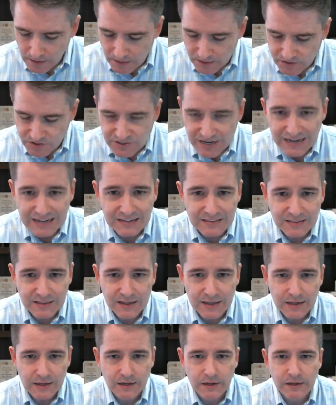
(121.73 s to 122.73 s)
Second
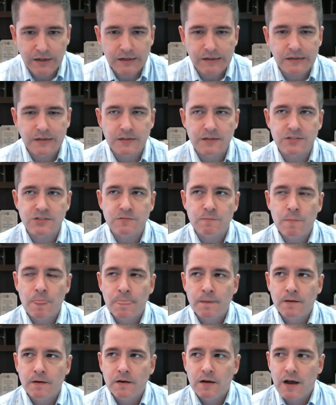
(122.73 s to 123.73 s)
thing is,
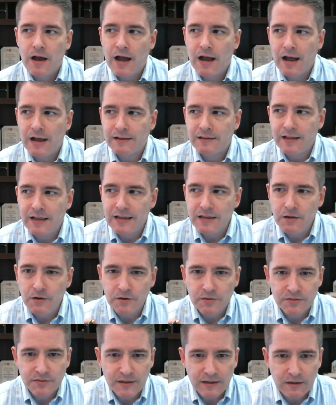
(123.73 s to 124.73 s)
I'd like you
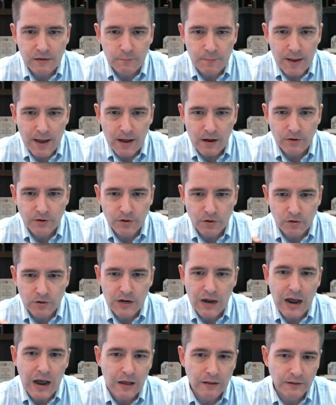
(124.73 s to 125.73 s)
to think about your
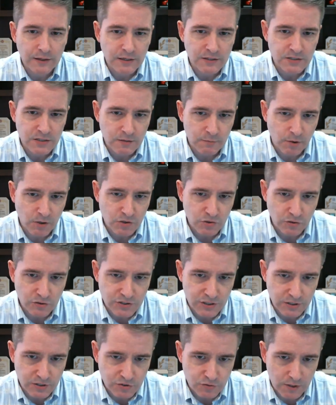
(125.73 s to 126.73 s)
colleagues in the martial
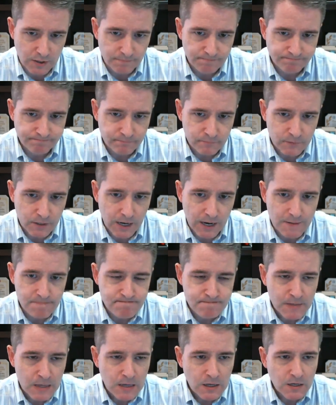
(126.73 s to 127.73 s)
arts industry. Okay.
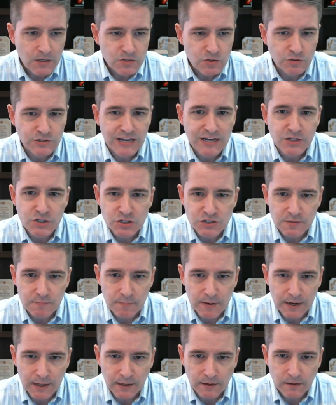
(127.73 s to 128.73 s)
So take just a
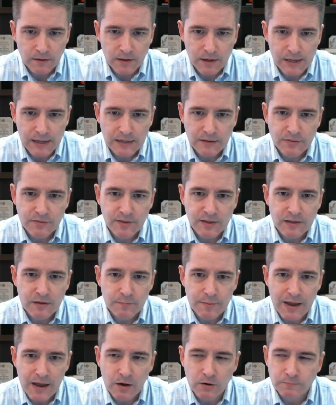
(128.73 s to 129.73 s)
minute and think
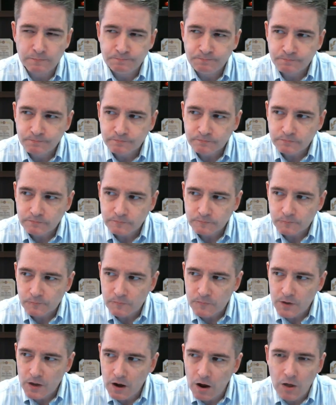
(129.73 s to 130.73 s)
about
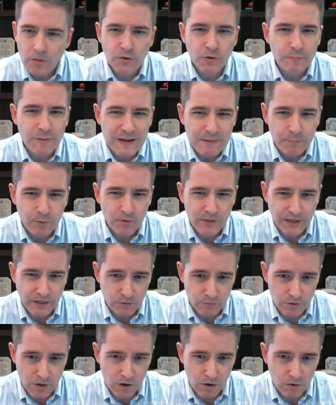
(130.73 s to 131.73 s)
other people that
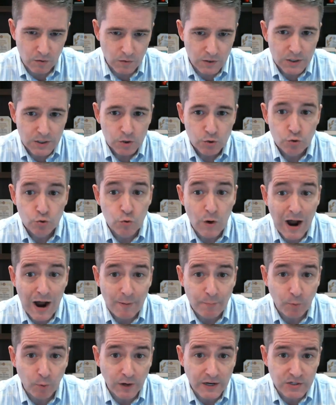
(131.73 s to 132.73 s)
you know who
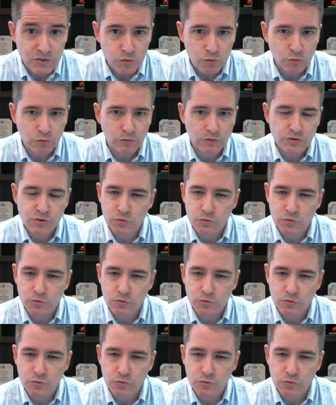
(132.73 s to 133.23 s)
operate schools,